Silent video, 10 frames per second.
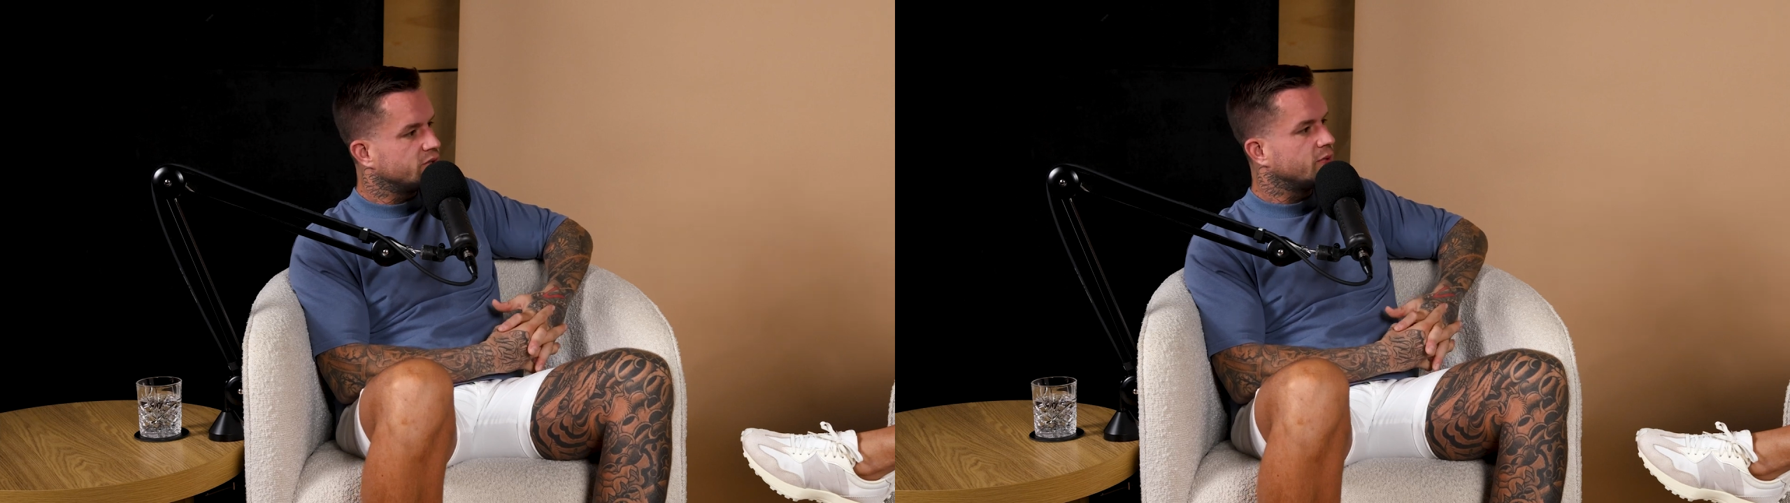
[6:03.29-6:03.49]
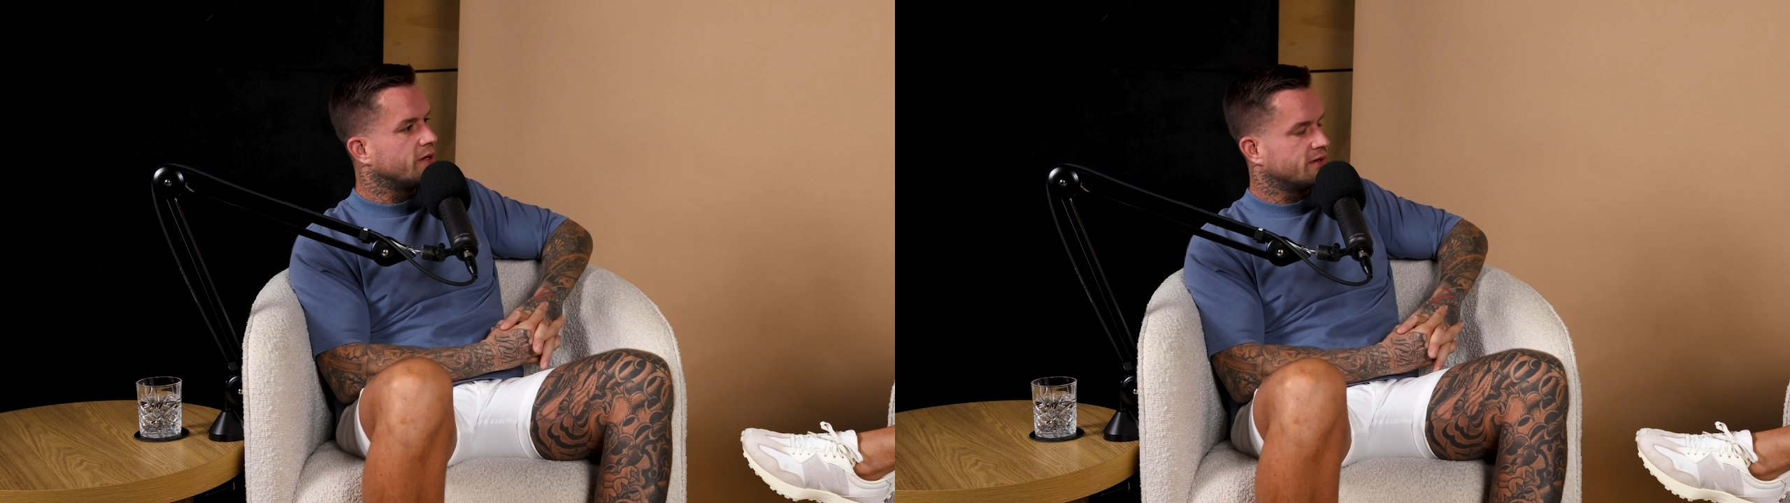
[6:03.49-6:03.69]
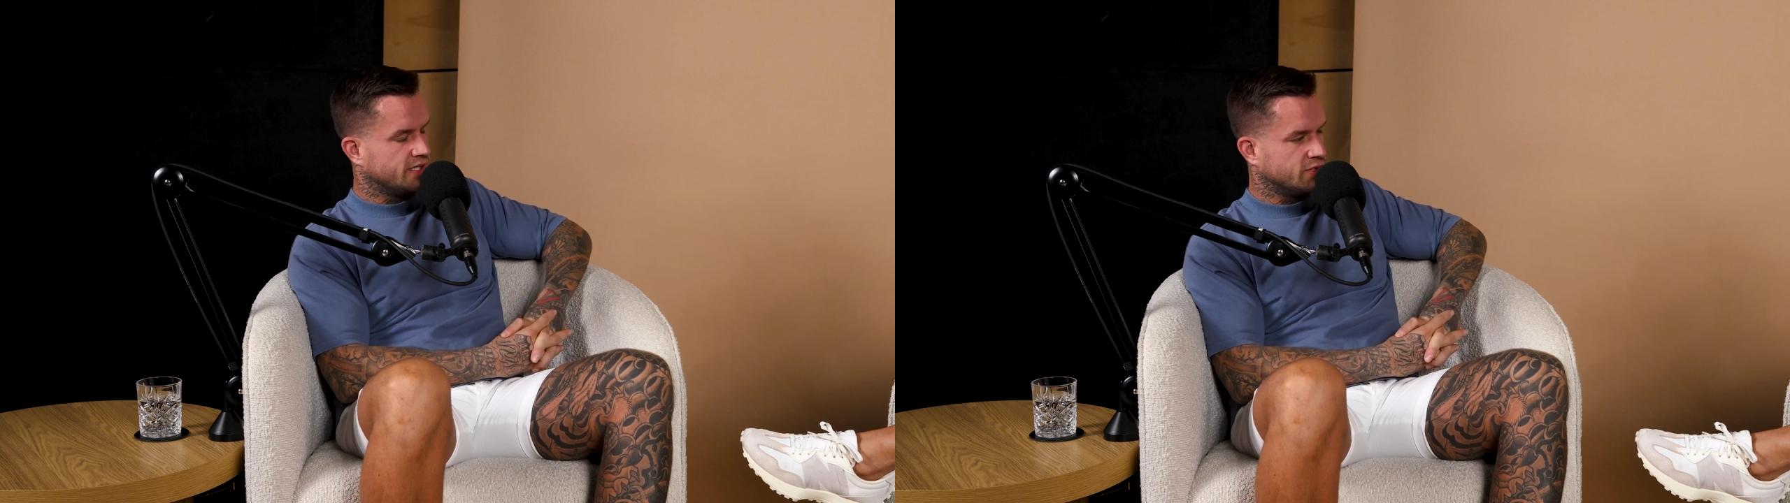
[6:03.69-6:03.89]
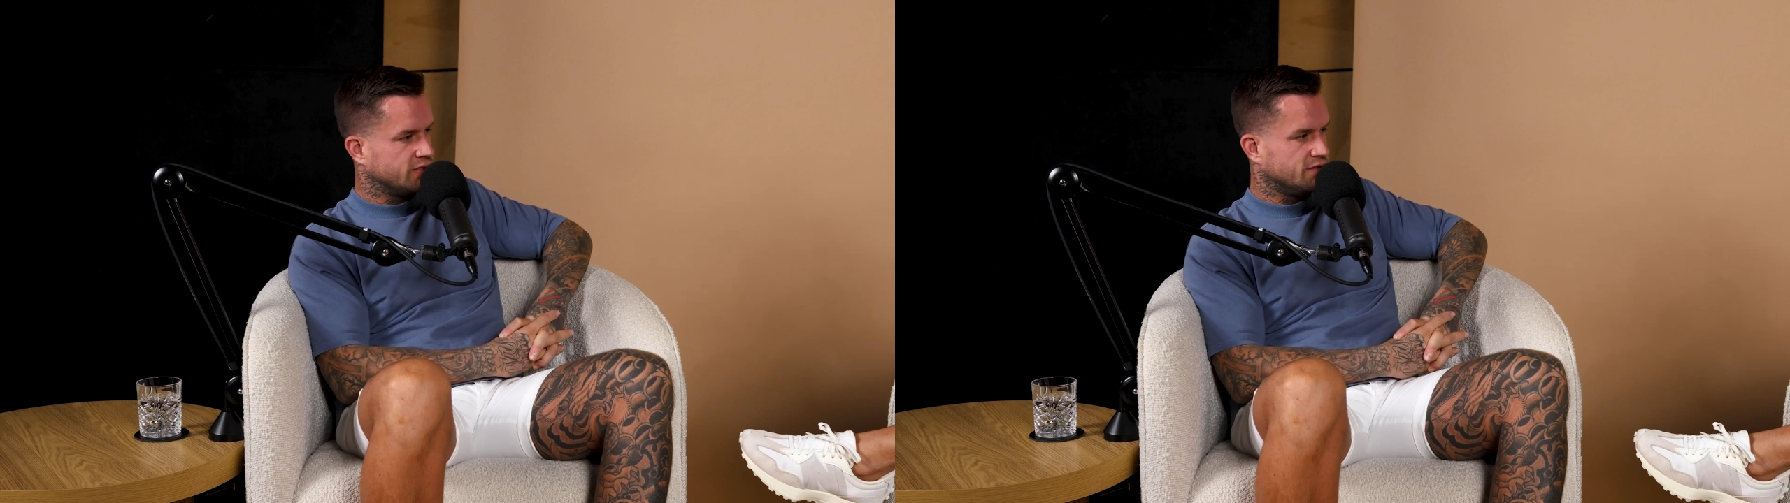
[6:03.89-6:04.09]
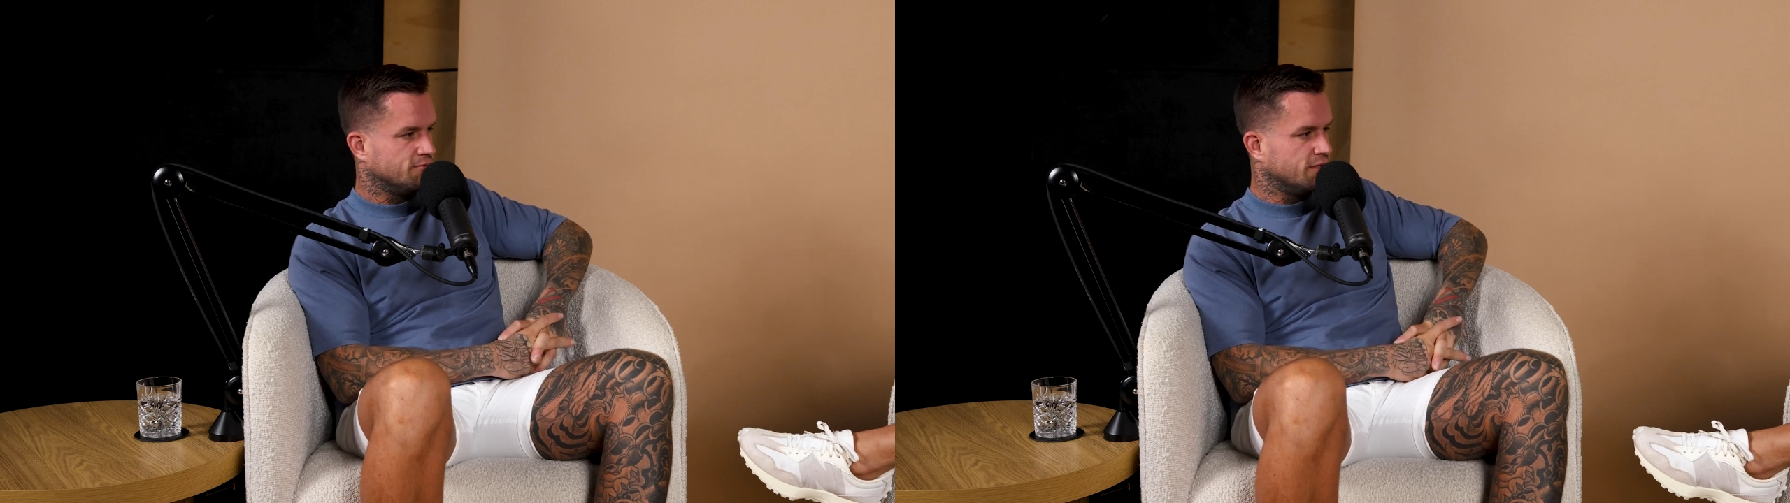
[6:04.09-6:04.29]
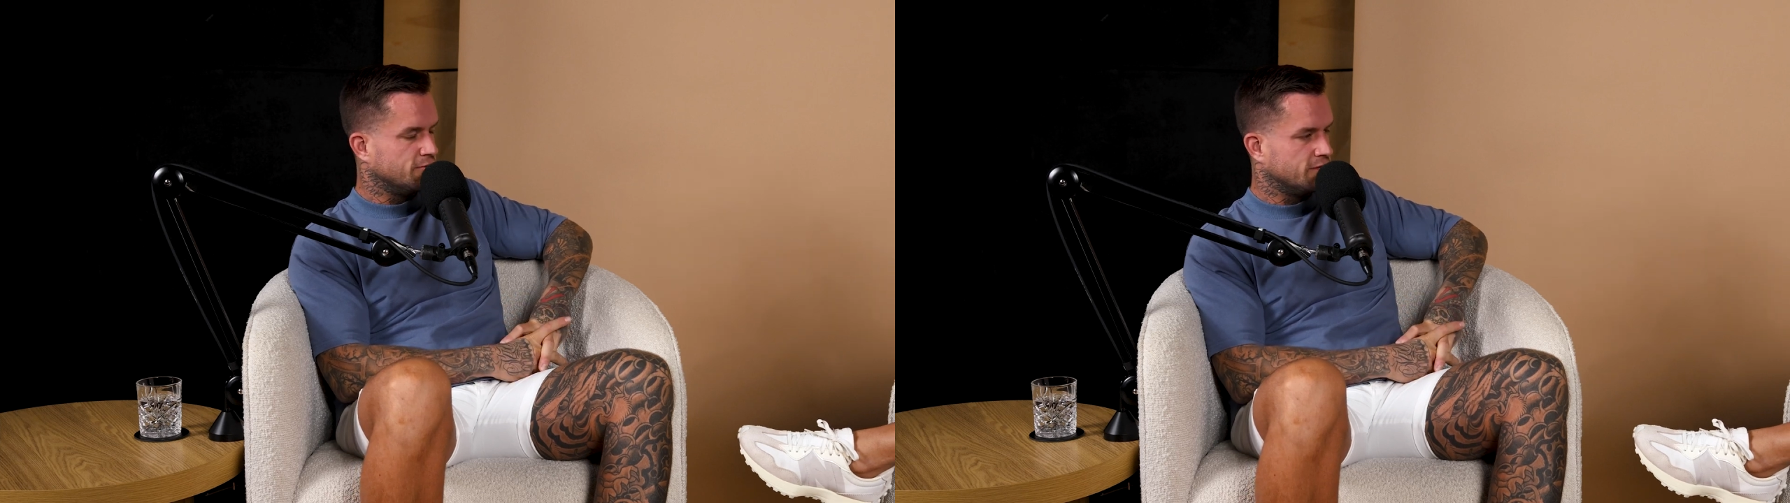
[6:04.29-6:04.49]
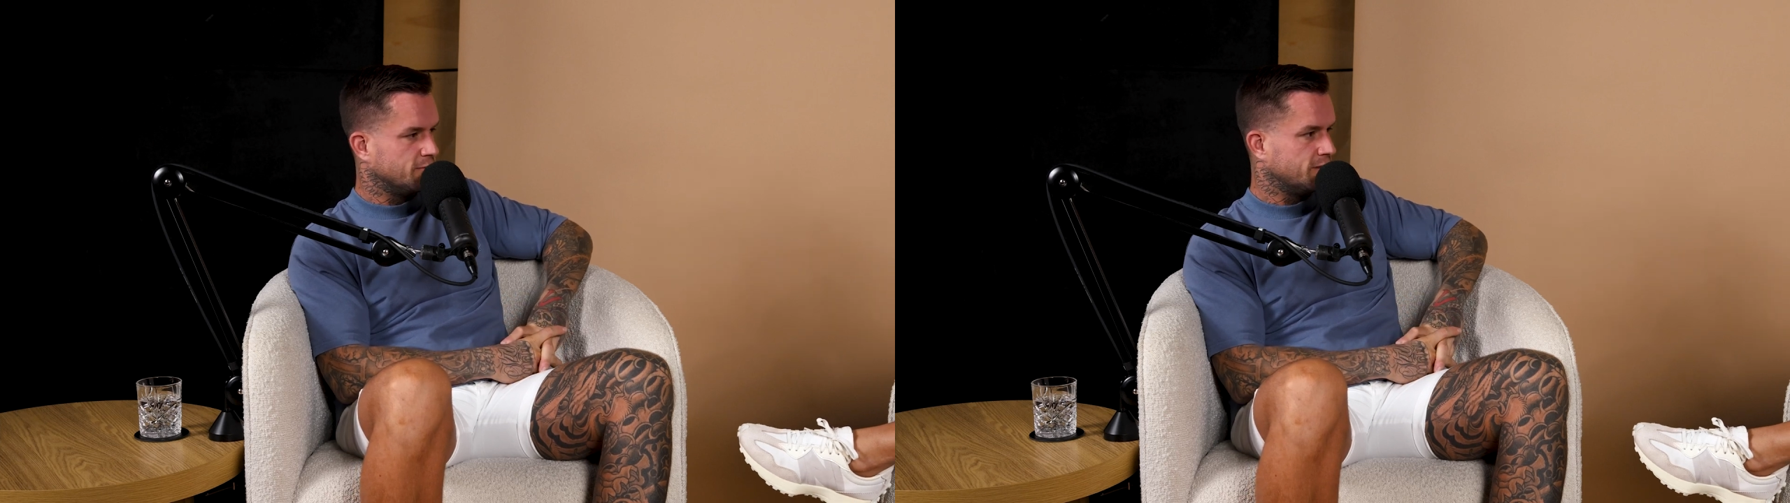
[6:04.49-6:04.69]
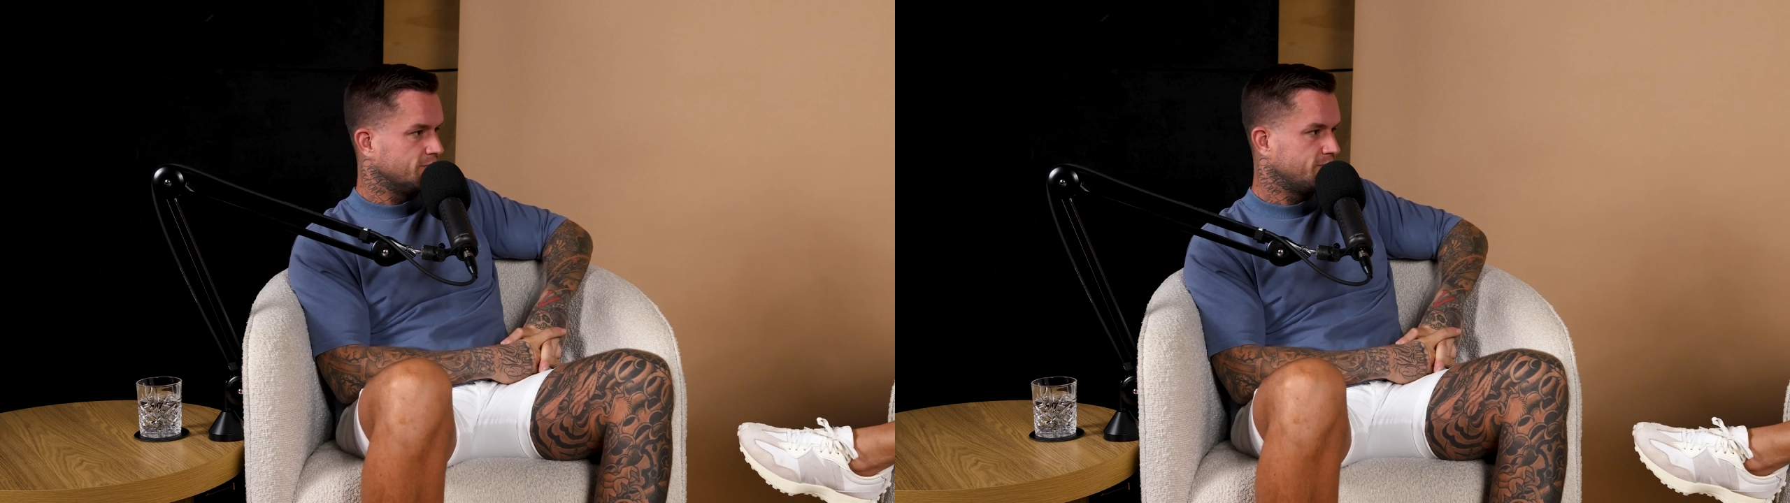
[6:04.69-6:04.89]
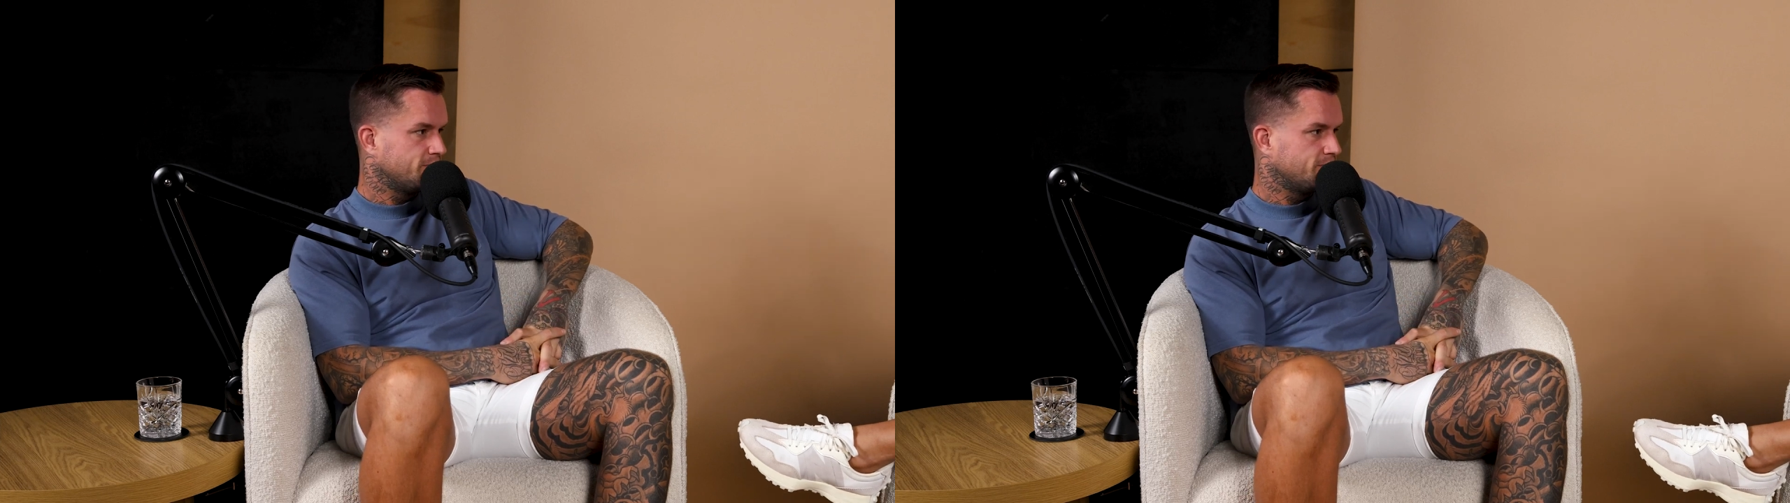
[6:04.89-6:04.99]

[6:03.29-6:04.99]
Doing one thing, doing it really, really well.